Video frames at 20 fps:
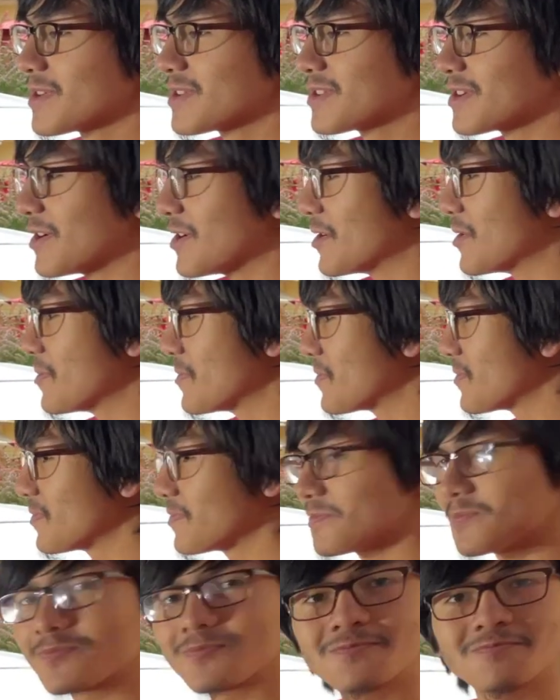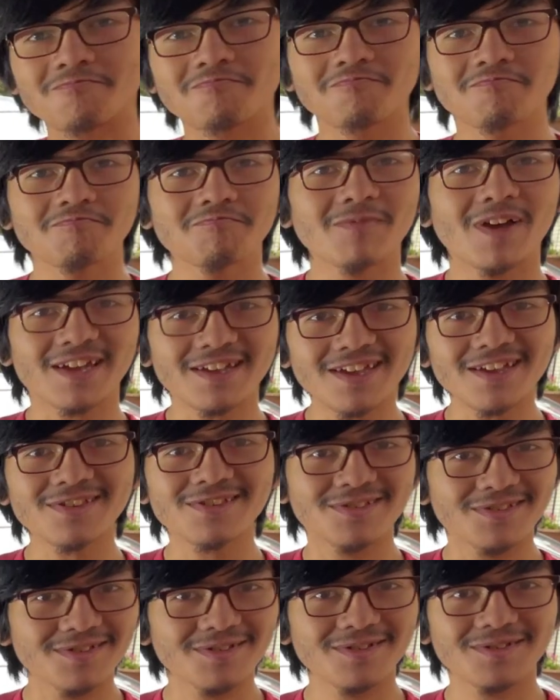So I
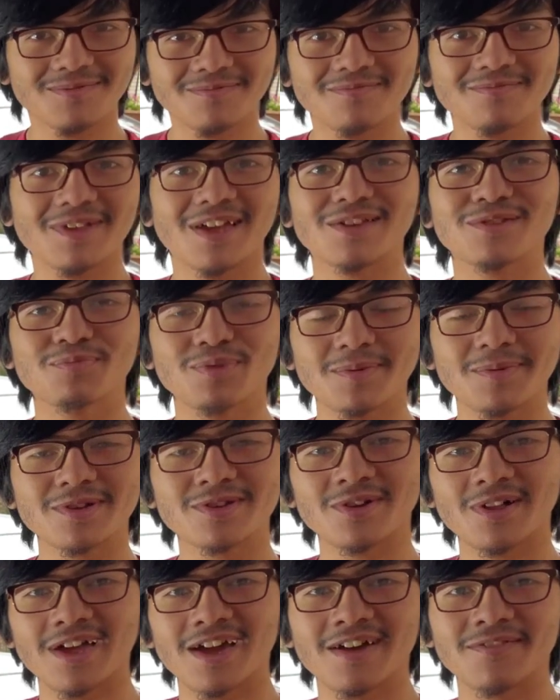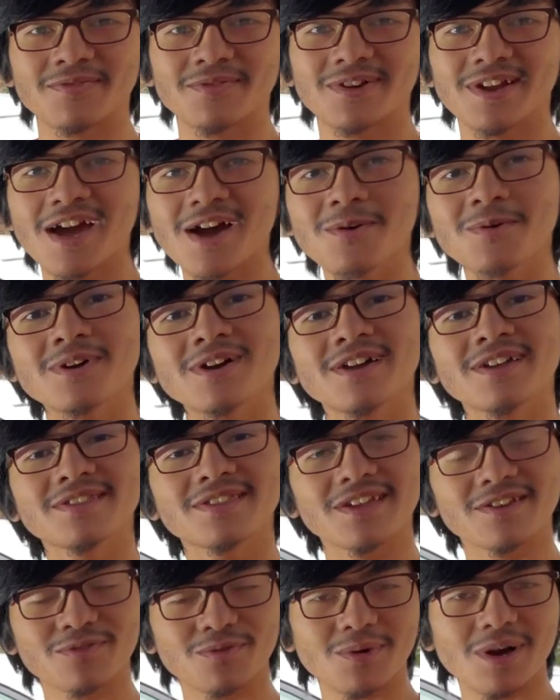guess that's pretty much all I have for now.
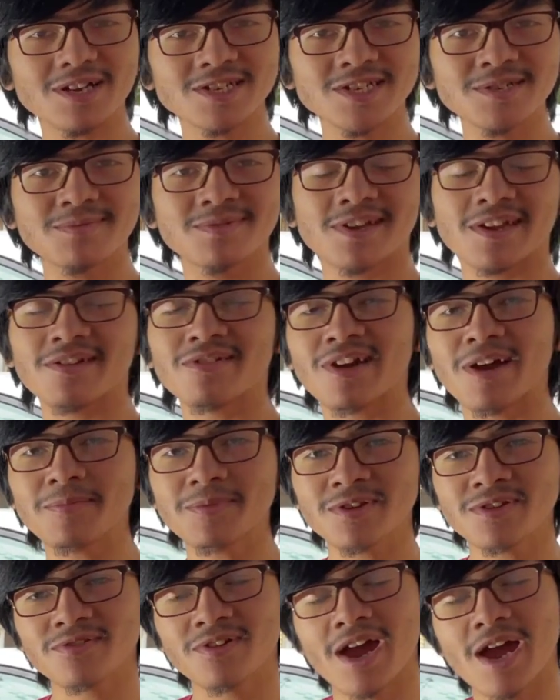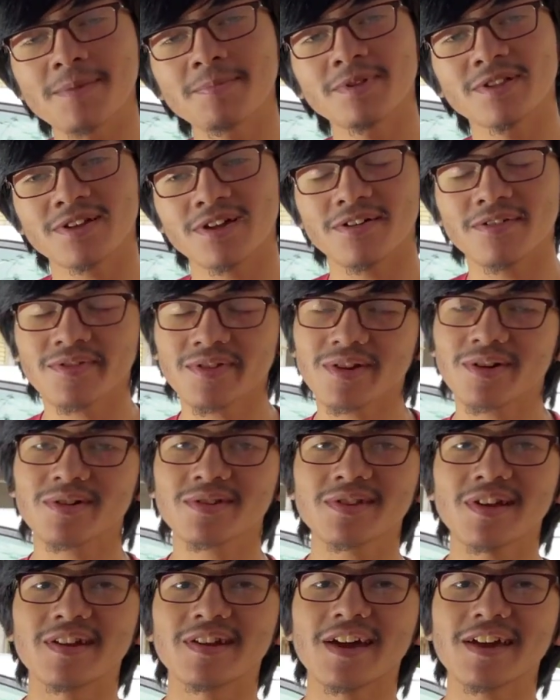Thanks for watching. Please like, comment, subscribe, and look at other
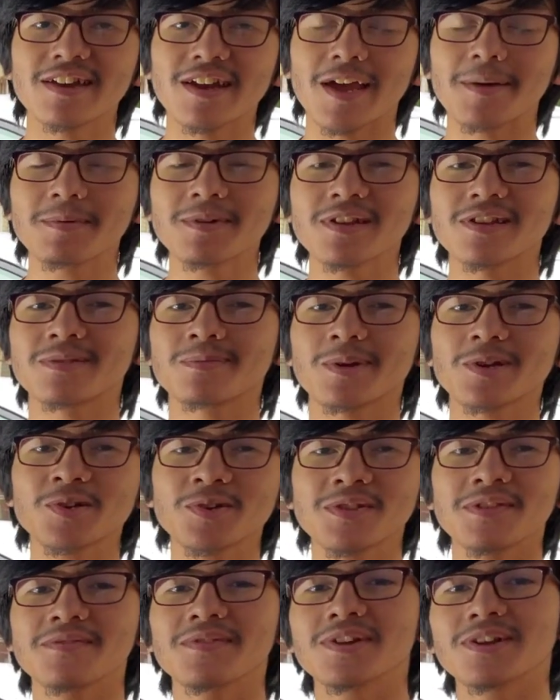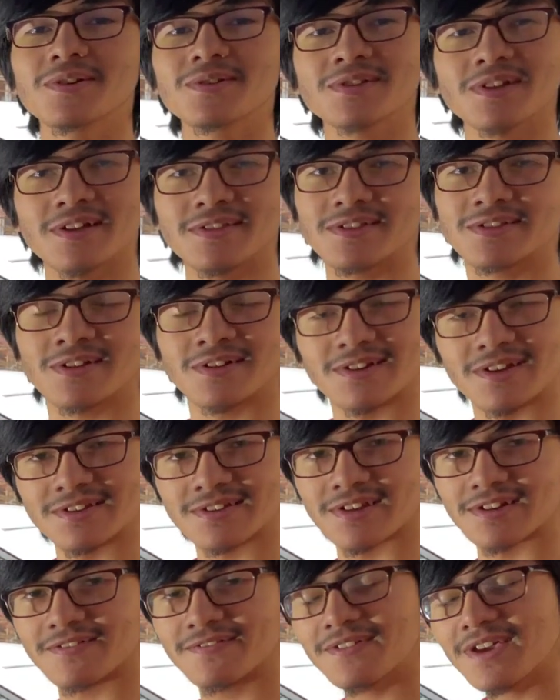videos on EyeOnAIman, especially the videos on this Hyundai
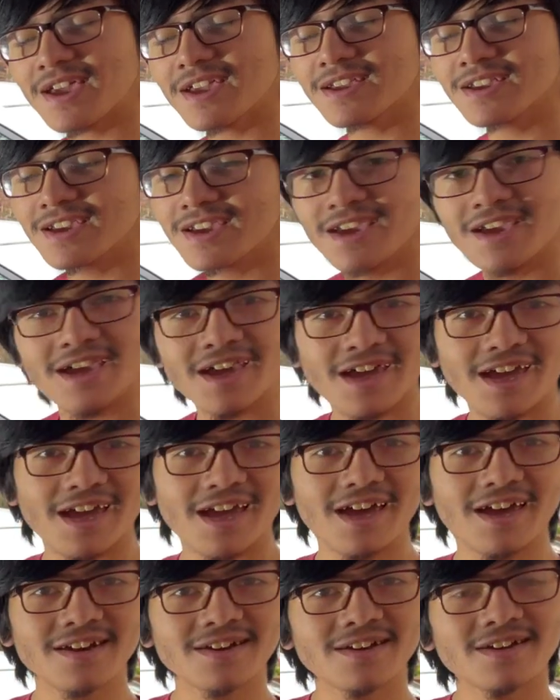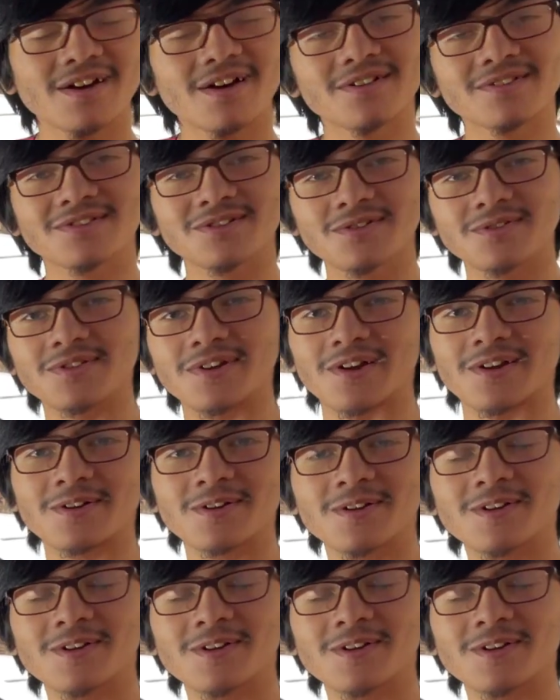Santa Fe. And I'll see you there.